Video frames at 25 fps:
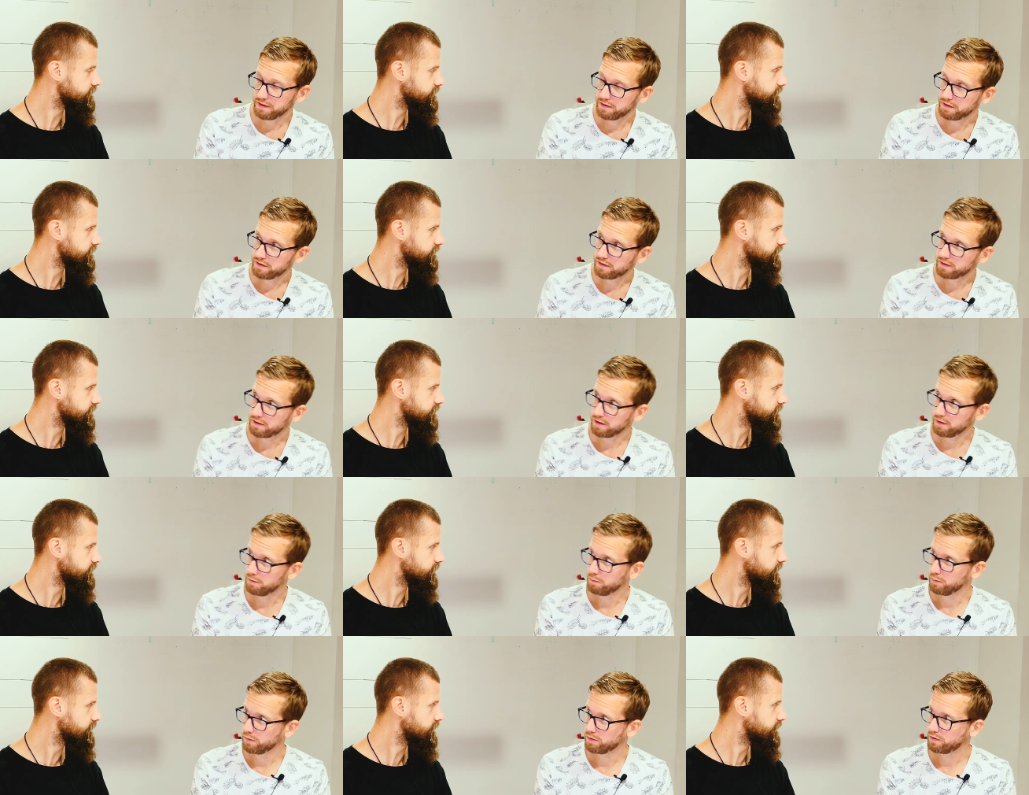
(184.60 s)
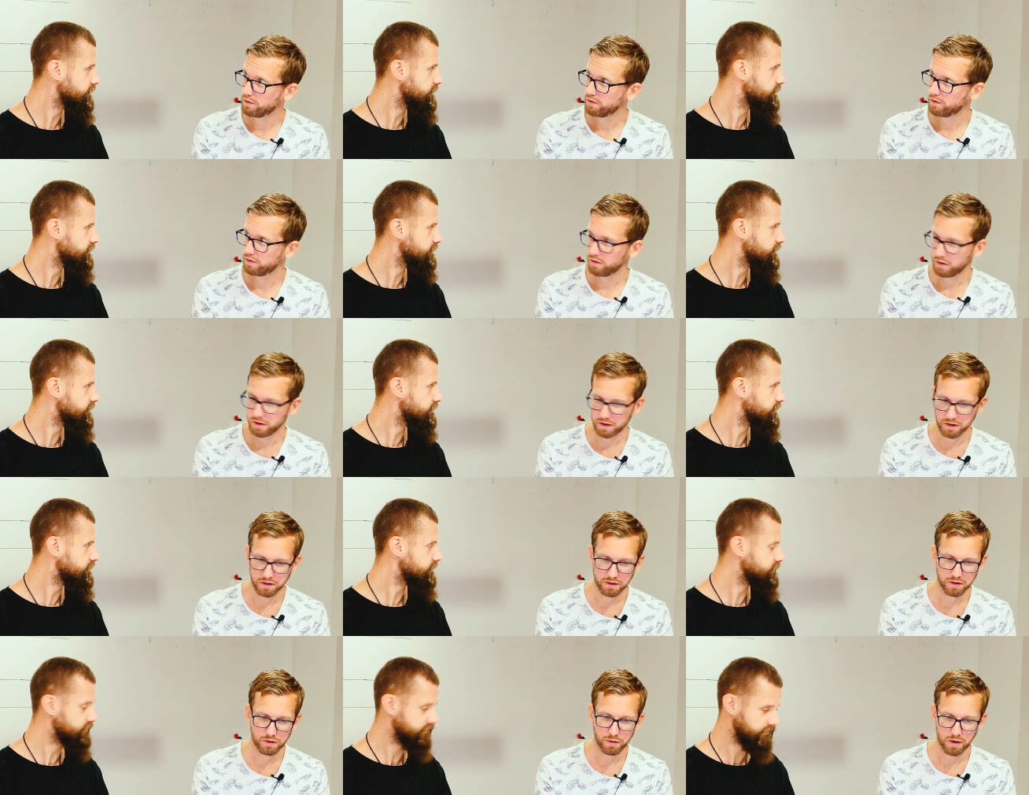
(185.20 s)
Speaker 1: systems,
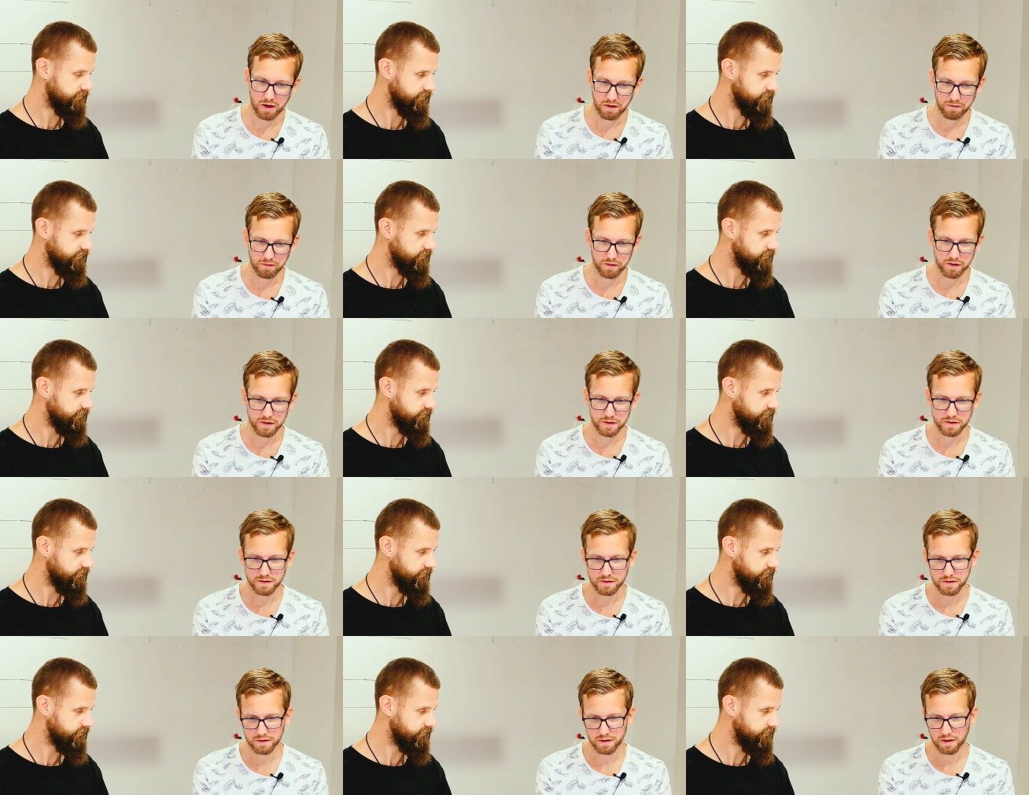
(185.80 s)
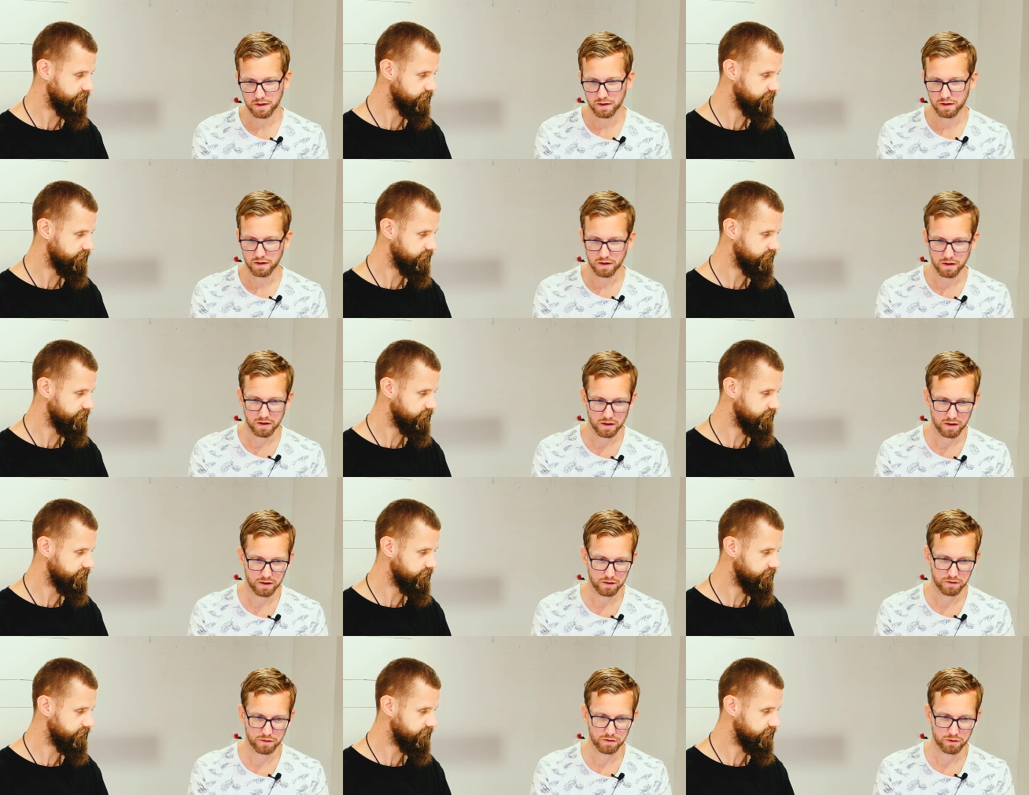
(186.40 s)
uh, Travis
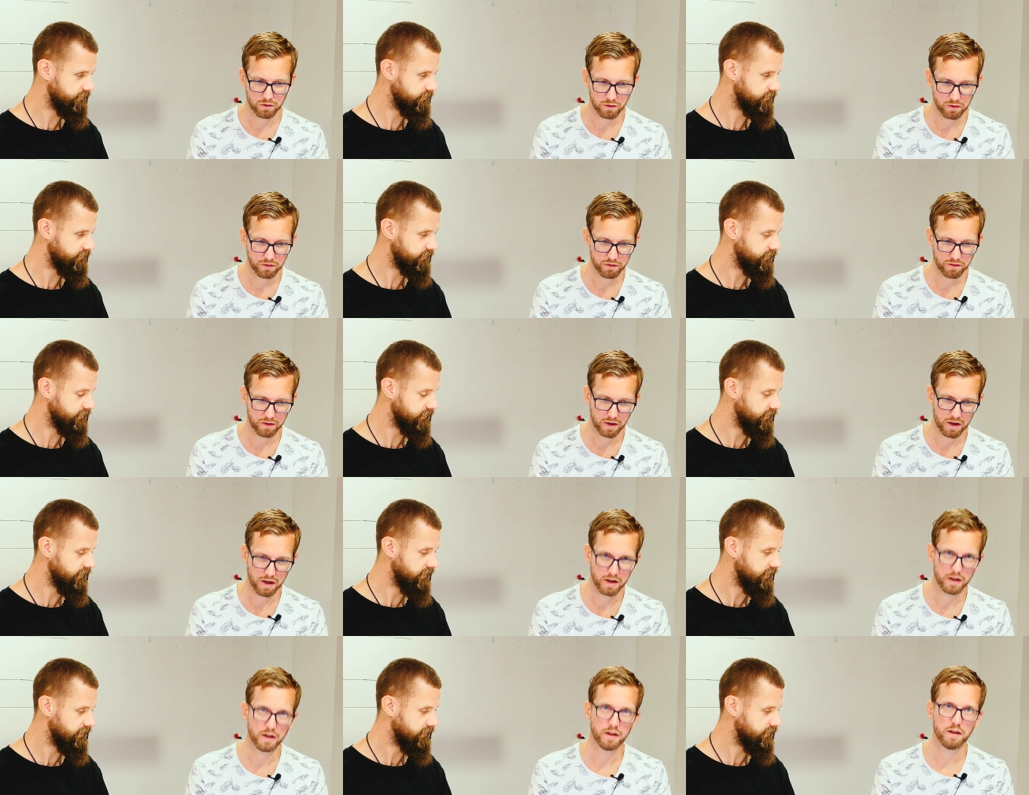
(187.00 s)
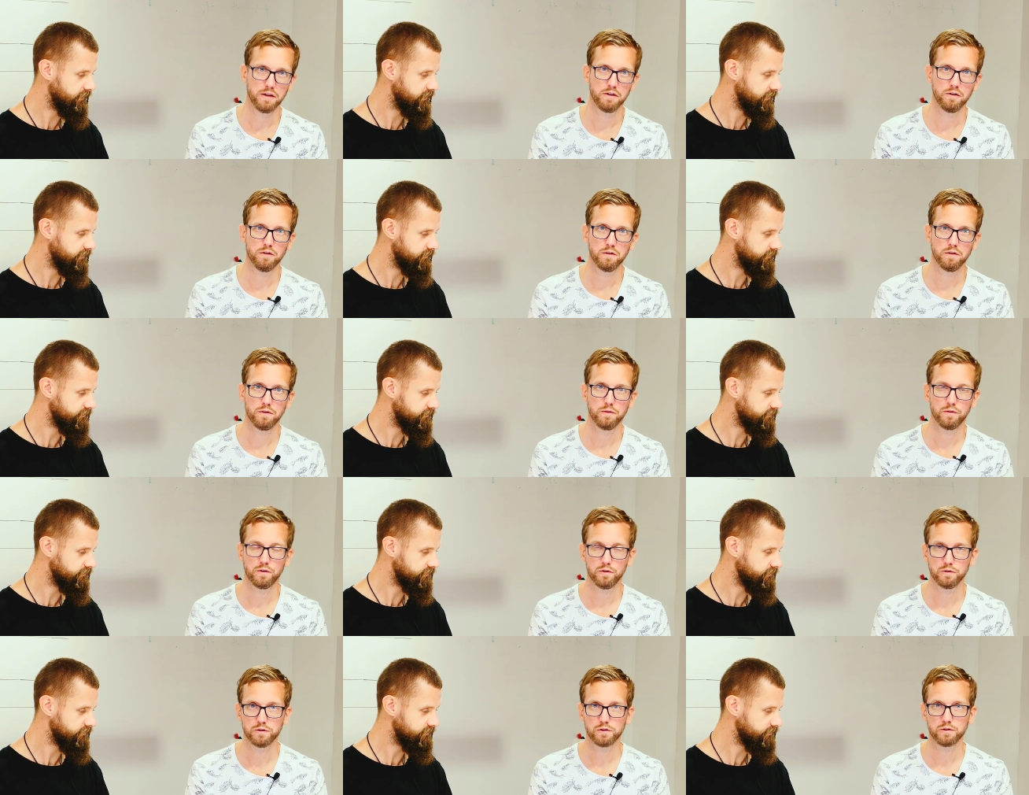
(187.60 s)
and uh, CircleCI and
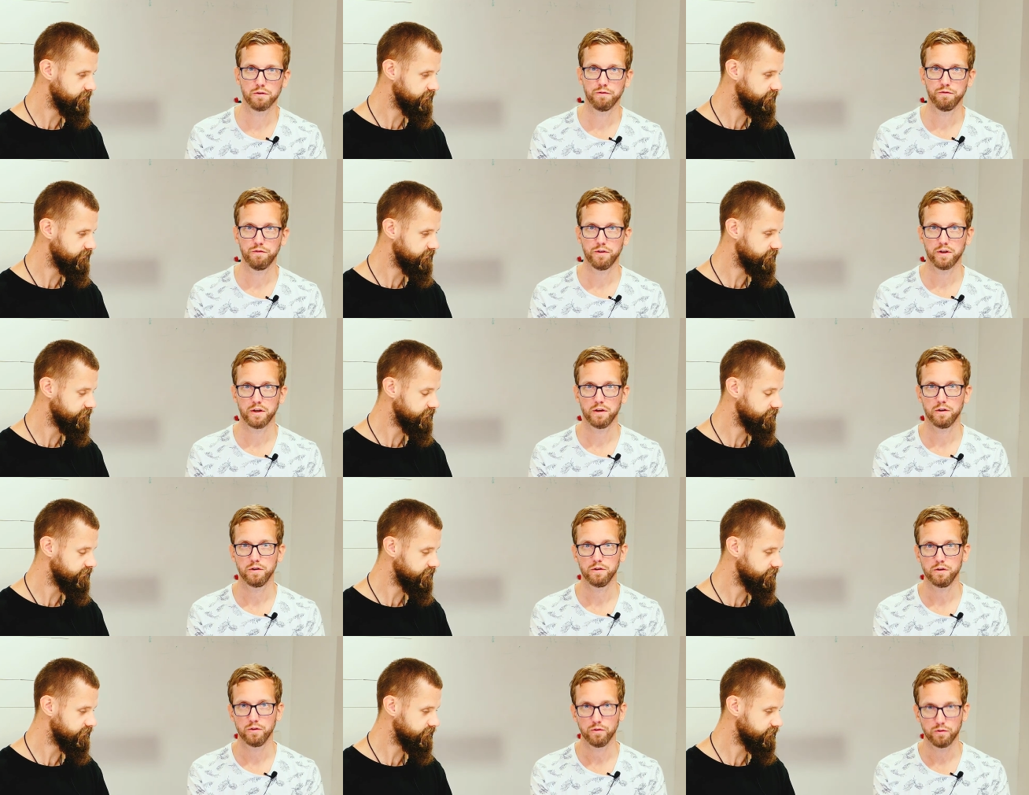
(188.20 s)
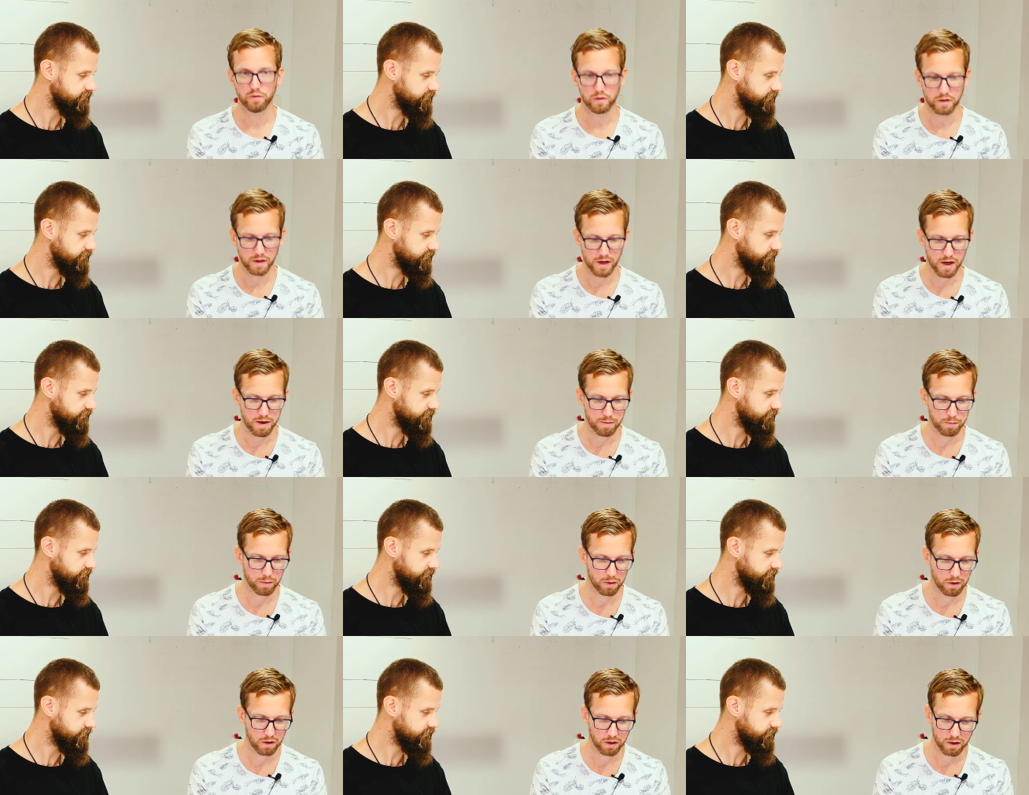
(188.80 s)
all of those configure using
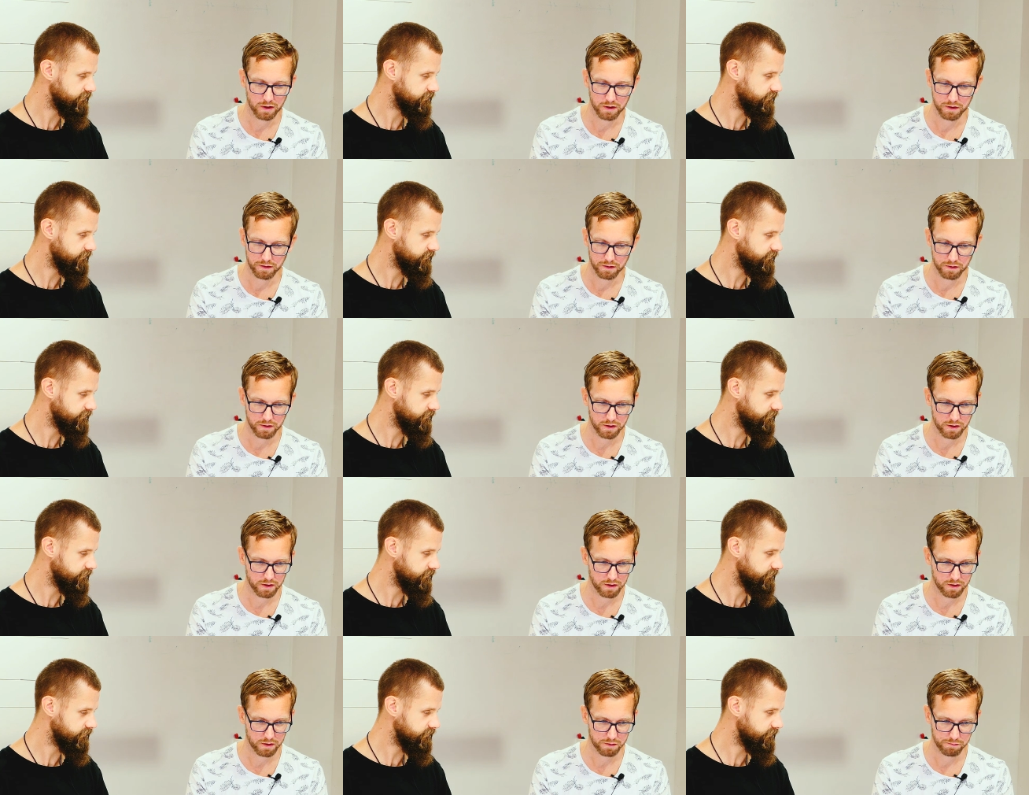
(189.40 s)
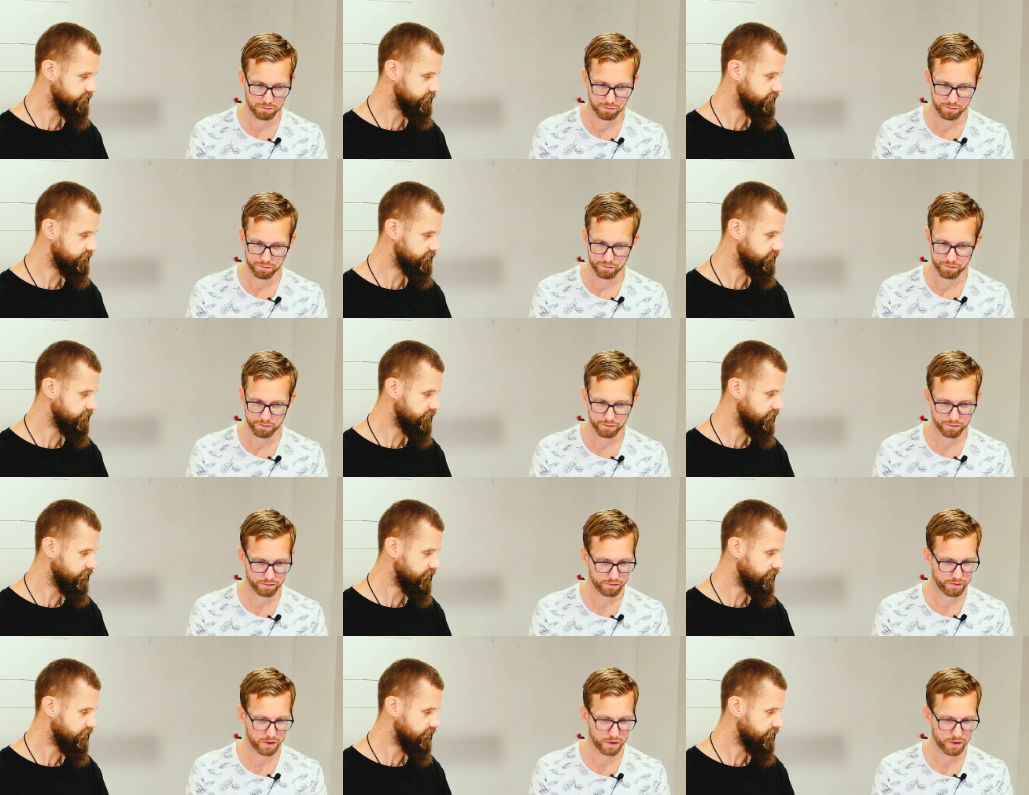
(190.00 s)
YAML and um,